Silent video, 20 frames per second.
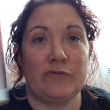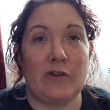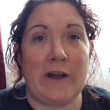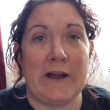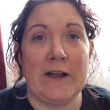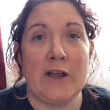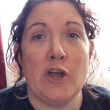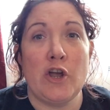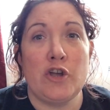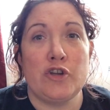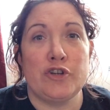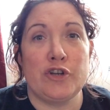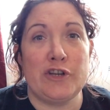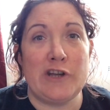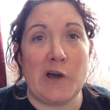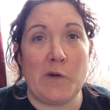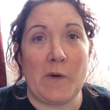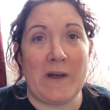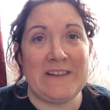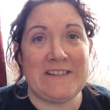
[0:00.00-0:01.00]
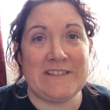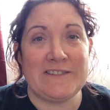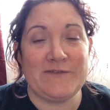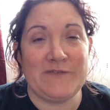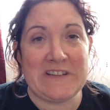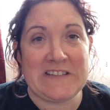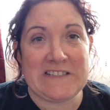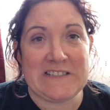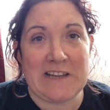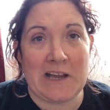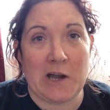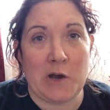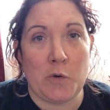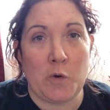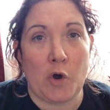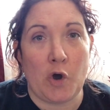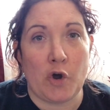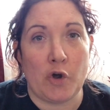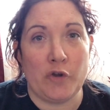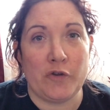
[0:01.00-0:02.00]
right? You know, I did a
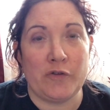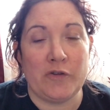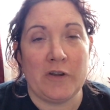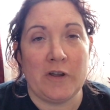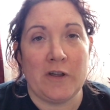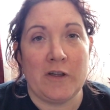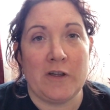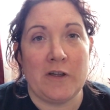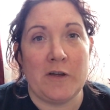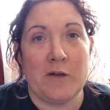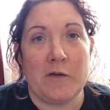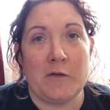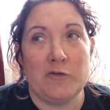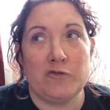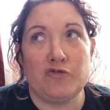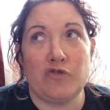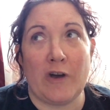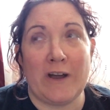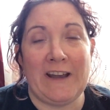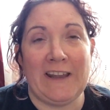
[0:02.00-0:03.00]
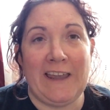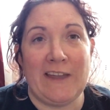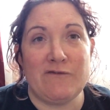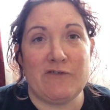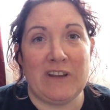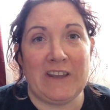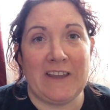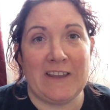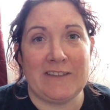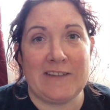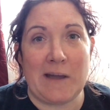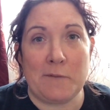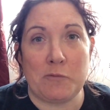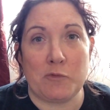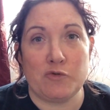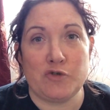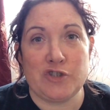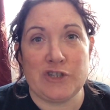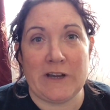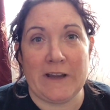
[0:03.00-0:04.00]
video on trying to get rid of your
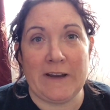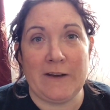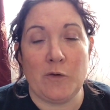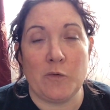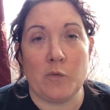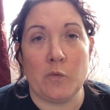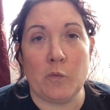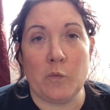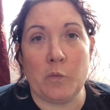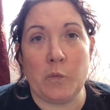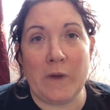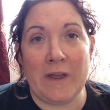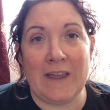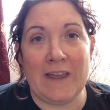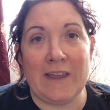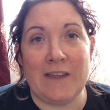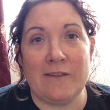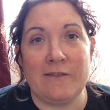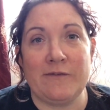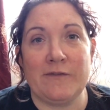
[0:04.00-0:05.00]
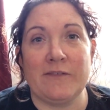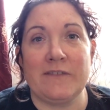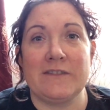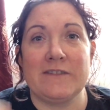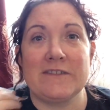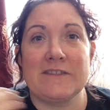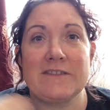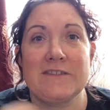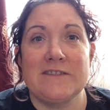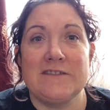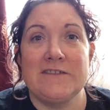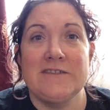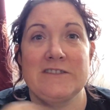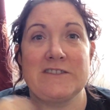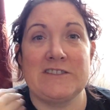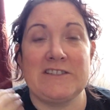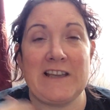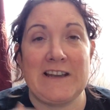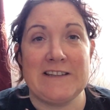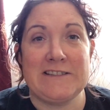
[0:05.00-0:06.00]
double chin with
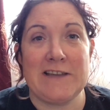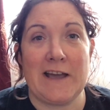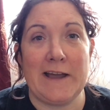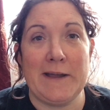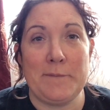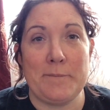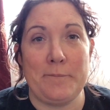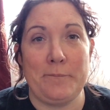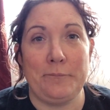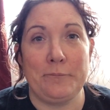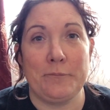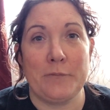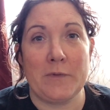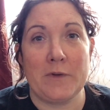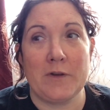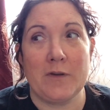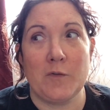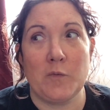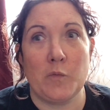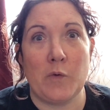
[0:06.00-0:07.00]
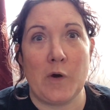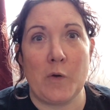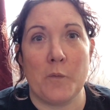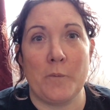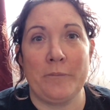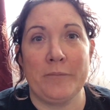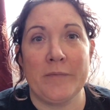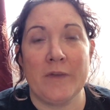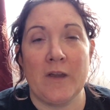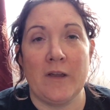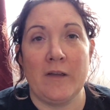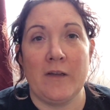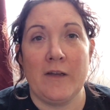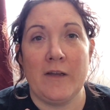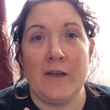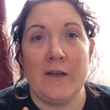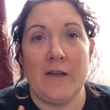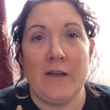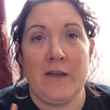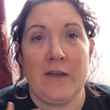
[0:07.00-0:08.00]
sellotape. Well,
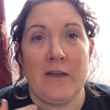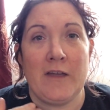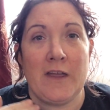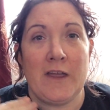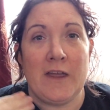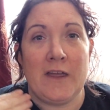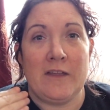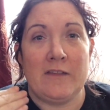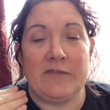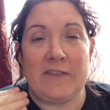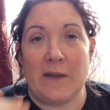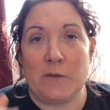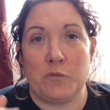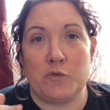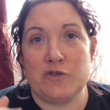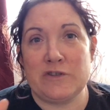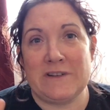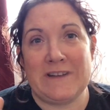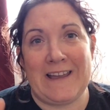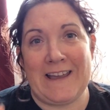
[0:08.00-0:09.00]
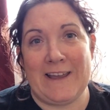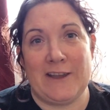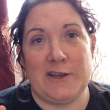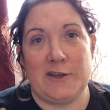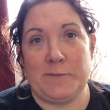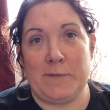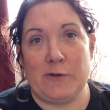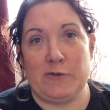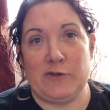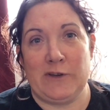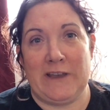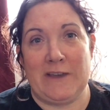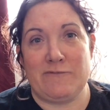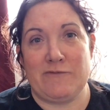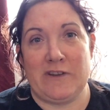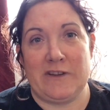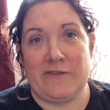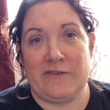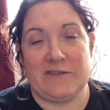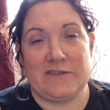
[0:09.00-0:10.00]
that wasn't how you're supposed to get
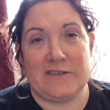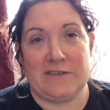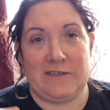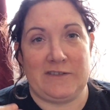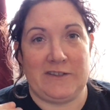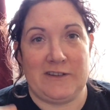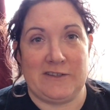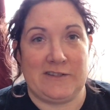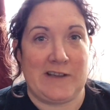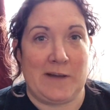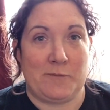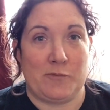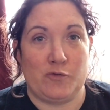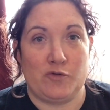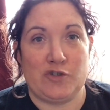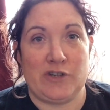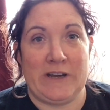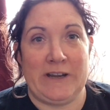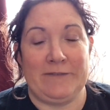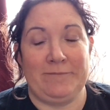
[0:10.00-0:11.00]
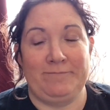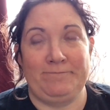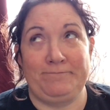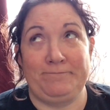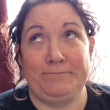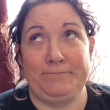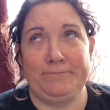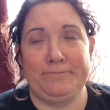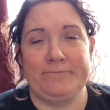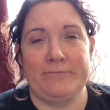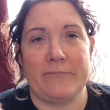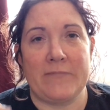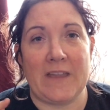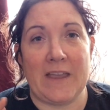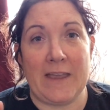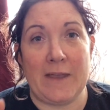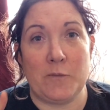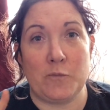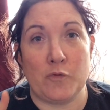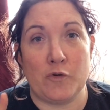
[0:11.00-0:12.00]
rid of your double chin.
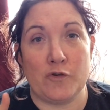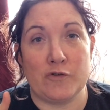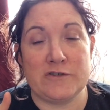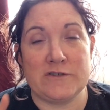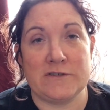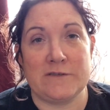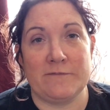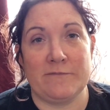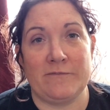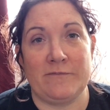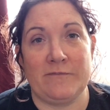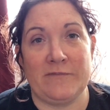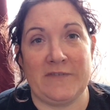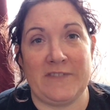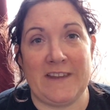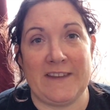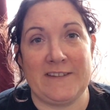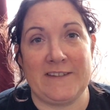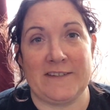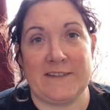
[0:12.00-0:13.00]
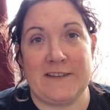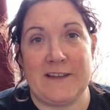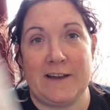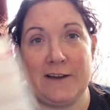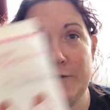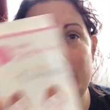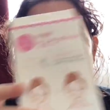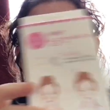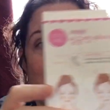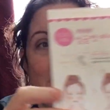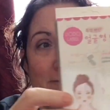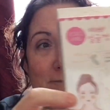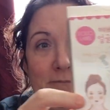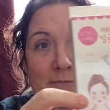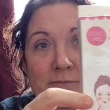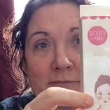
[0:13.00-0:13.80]
It was this stuff,